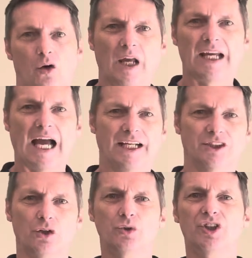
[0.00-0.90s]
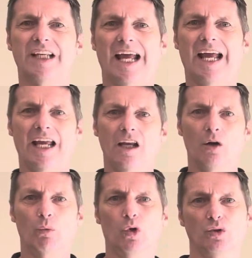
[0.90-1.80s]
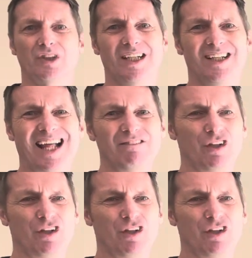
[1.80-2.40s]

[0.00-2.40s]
Okay guys, so today we're going to have a